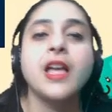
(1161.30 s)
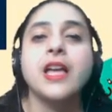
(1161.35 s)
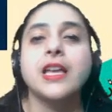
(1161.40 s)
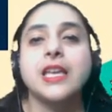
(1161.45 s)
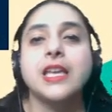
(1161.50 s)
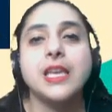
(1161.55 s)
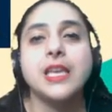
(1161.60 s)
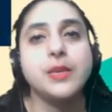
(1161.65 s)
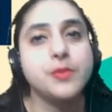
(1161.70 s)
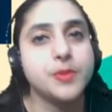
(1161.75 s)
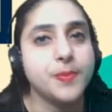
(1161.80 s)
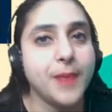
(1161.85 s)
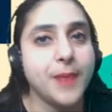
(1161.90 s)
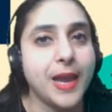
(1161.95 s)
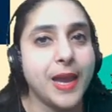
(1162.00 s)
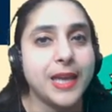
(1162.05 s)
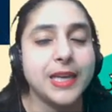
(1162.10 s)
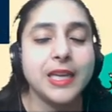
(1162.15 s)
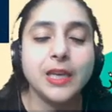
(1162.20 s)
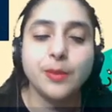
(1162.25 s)
Keep
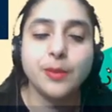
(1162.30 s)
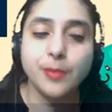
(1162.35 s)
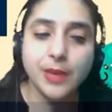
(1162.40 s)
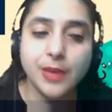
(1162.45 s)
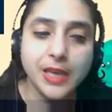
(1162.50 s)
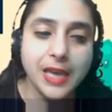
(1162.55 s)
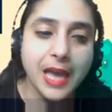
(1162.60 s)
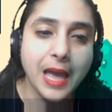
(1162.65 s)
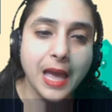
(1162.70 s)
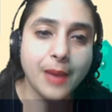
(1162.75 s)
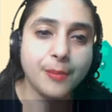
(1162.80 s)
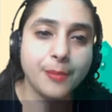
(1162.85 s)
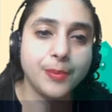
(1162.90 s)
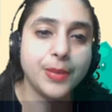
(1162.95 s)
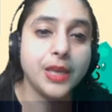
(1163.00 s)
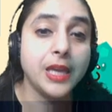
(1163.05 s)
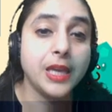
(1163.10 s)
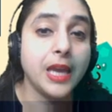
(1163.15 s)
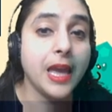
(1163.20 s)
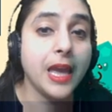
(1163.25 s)
smiling. Be
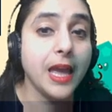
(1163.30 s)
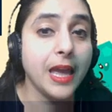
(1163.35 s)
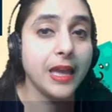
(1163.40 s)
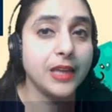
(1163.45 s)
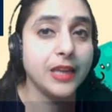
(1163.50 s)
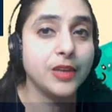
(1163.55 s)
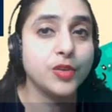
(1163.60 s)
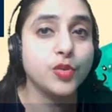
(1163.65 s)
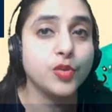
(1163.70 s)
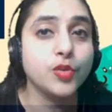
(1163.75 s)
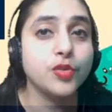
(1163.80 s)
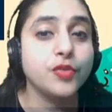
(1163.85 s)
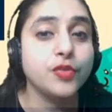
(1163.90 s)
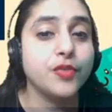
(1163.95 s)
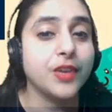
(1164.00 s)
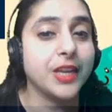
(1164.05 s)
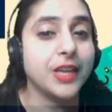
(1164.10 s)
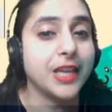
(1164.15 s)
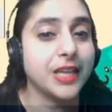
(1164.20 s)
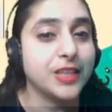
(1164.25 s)
happy. And don't
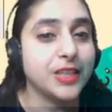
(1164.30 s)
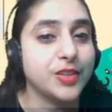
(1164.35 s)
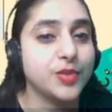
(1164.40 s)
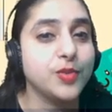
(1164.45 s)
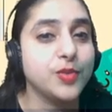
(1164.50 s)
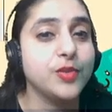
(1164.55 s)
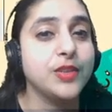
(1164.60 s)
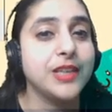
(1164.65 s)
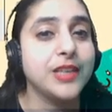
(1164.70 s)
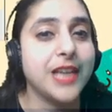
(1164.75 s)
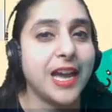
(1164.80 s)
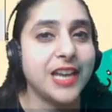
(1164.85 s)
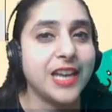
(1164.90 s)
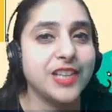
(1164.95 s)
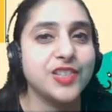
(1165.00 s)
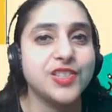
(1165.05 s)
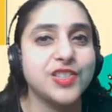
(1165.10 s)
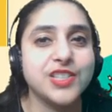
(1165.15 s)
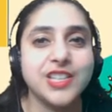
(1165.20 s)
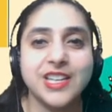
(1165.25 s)
forget to like,
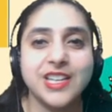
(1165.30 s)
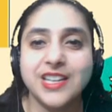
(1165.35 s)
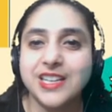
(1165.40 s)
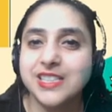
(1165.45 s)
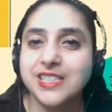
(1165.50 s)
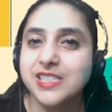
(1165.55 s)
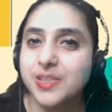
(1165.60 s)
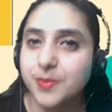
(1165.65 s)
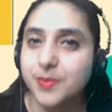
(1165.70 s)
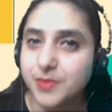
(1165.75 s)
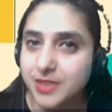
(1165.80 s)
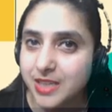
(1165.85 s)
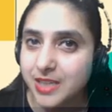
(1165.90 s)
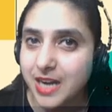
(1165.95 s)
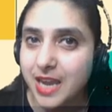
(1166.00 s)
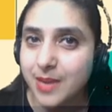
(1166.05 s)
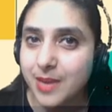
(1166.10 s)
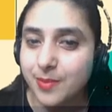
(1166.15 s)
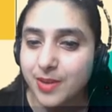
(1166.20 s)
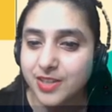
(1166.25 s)
share and
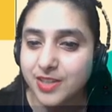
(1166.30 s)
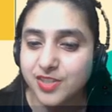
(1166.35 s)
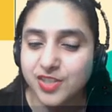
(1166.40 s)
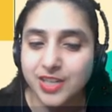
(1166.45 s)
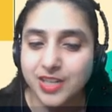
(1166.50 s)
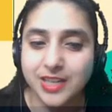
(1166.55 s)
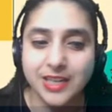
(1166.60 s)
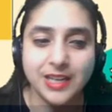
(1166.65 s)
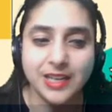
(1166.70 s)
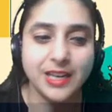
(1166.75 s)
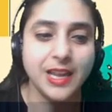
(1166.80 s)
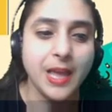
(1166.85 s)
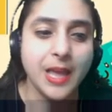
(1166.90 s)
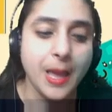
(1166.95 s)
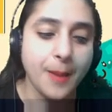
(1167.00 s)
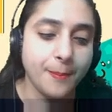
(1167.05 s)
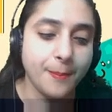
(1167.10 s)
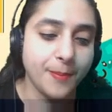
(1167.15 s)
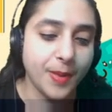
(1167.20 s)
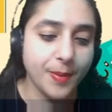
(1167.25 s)
subscribe our channel.
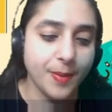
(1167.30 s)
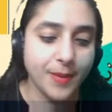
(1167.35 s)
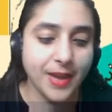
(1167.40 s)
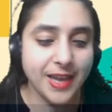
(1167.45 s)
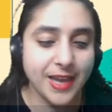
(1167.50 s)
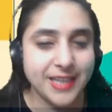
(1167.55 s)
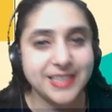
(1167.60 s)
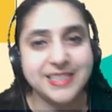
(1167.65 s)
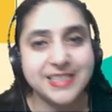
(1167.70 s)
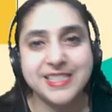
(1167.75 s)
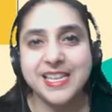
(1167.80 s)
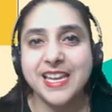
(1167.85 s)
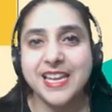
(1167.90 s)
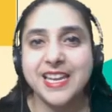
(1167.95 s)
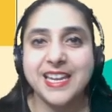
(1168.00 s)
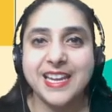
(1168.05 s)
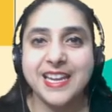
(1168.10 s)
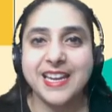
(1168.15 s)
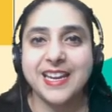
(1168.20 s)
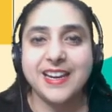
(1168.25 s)
Bye-bye. Take
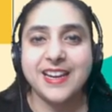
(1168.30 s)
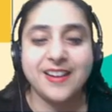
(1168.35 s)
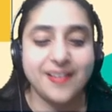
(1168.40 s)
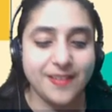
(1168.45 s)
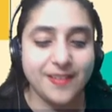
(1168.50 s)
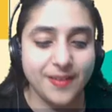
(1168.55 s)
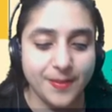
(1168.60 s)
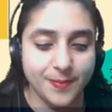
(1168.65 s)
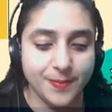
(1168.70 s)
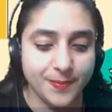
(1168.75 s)
care.